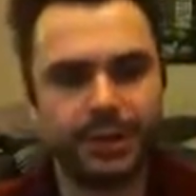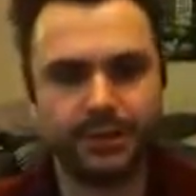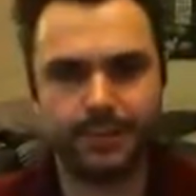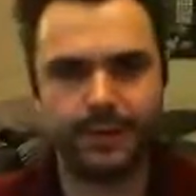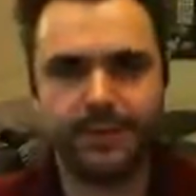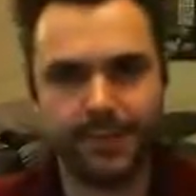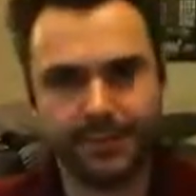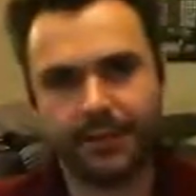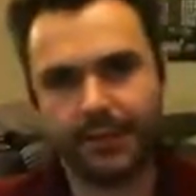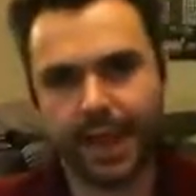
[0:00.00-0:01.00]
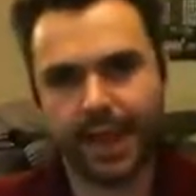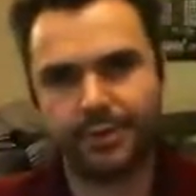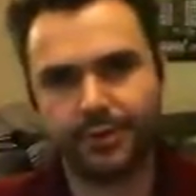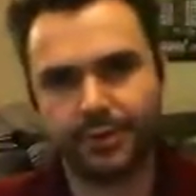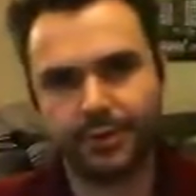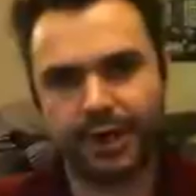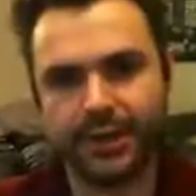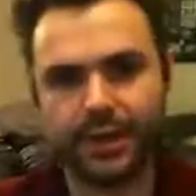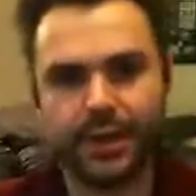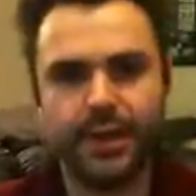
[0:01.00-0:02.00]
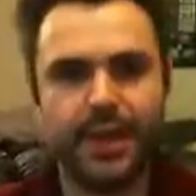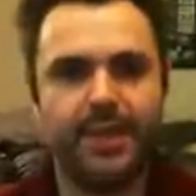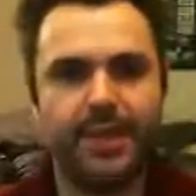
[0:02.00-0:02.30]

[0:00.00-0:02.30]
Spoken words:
especially if it's on a Chaos Lord or Juggernaut.